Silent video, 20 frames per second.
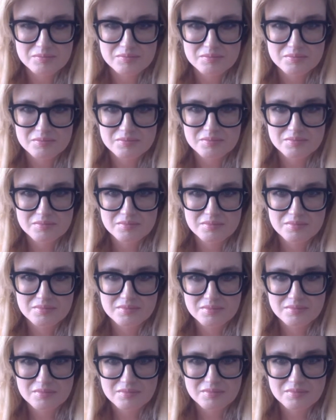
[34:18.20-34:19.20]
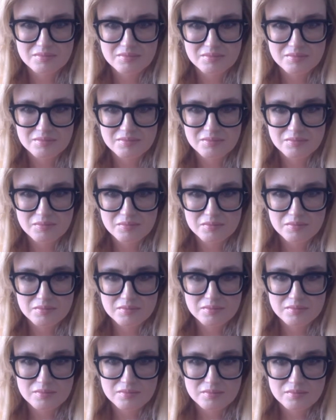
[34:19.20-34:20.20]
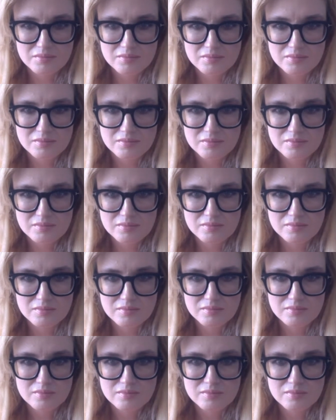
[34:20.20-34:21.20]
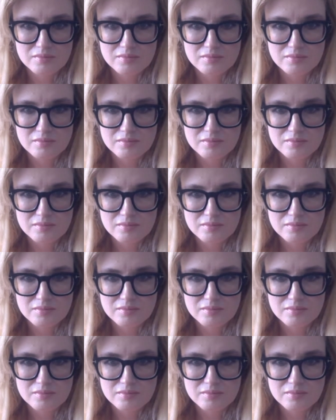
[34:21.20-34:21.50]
Nothing is said.